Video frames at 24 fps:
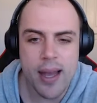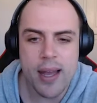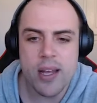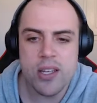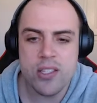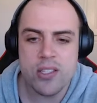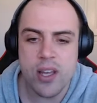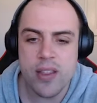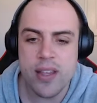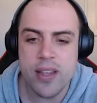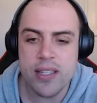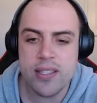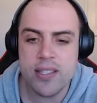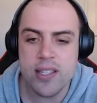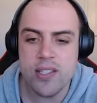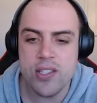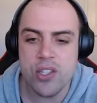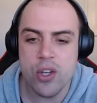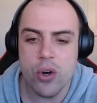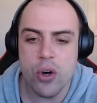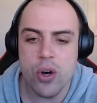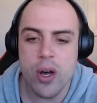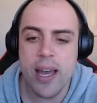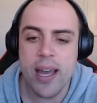So this is
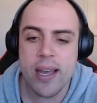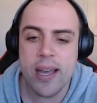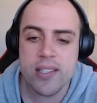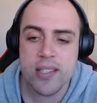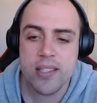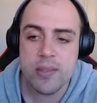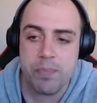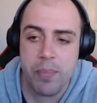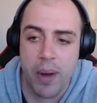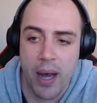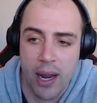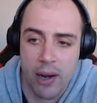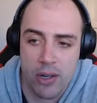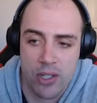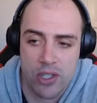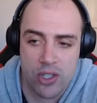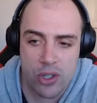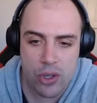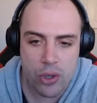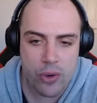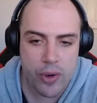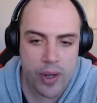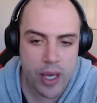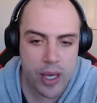your
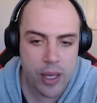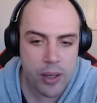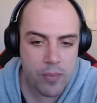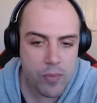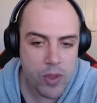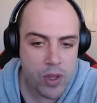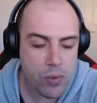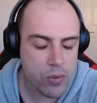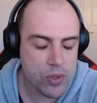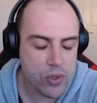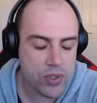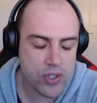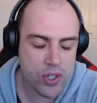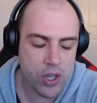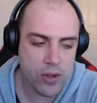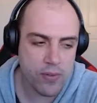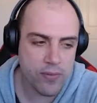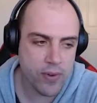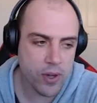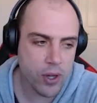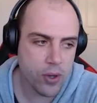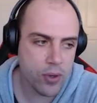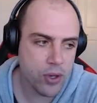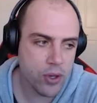expiratory reserve
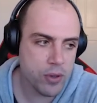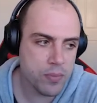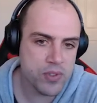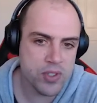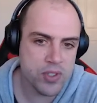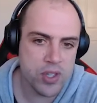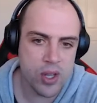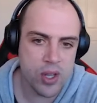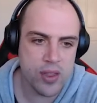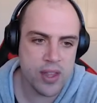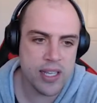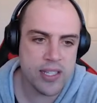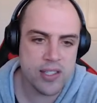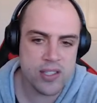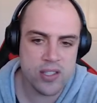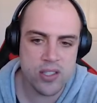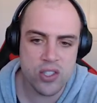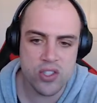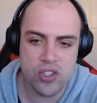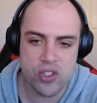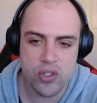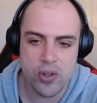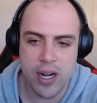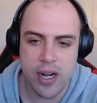volume. So this
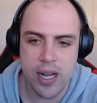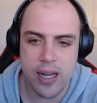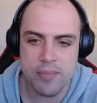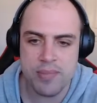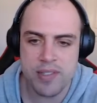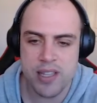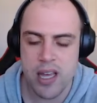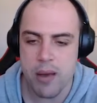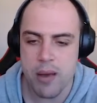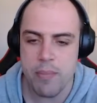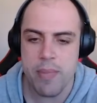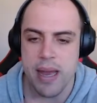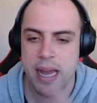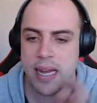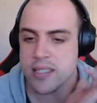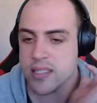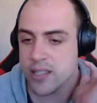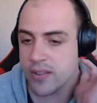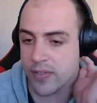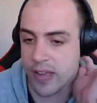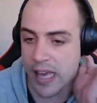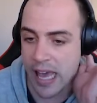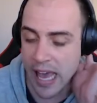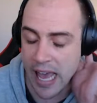describes the amount
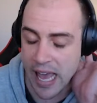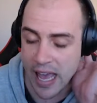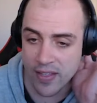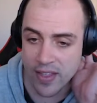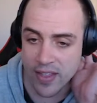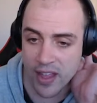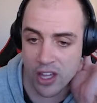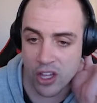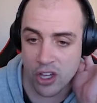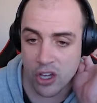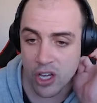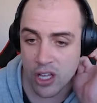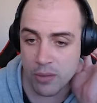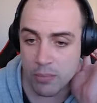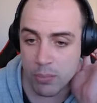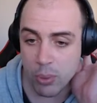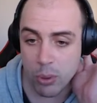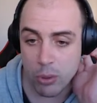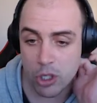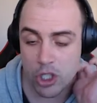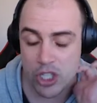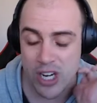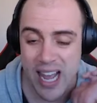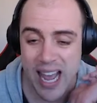of air that you can
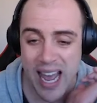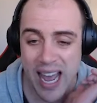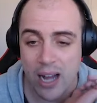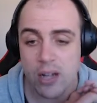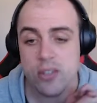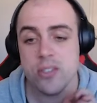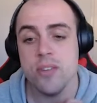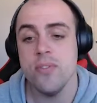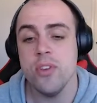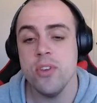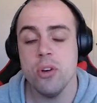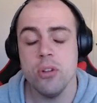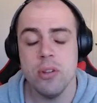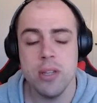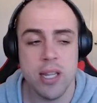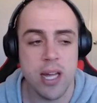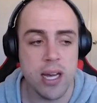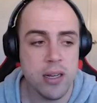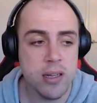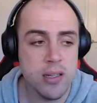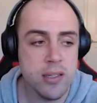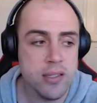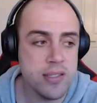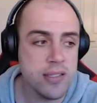push out of your
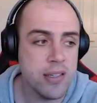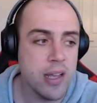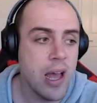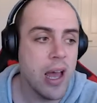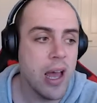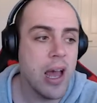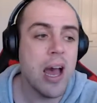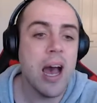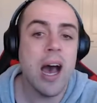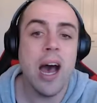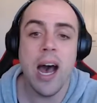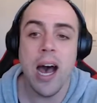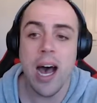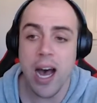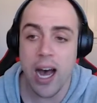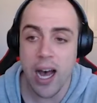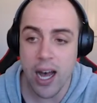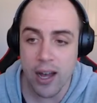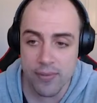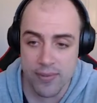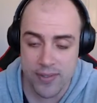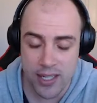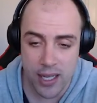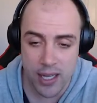lungs
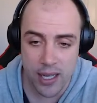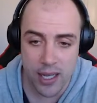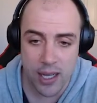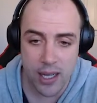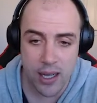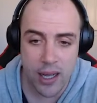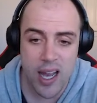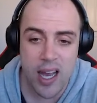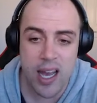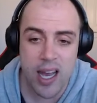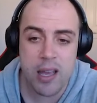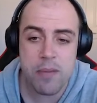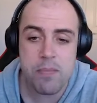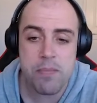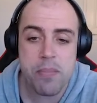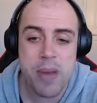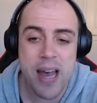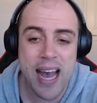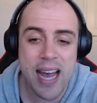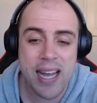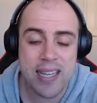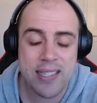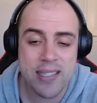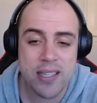after a
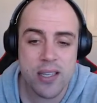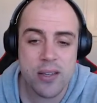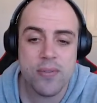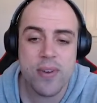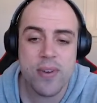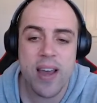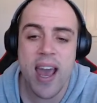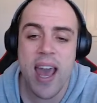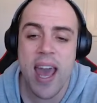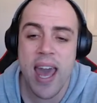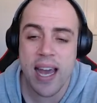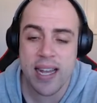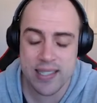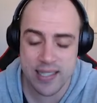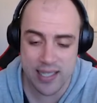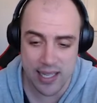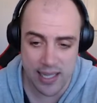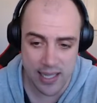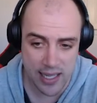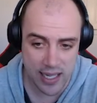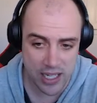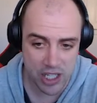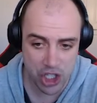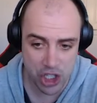passive
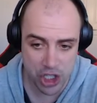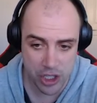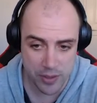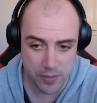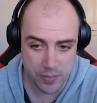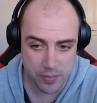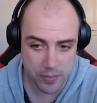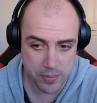exhalation.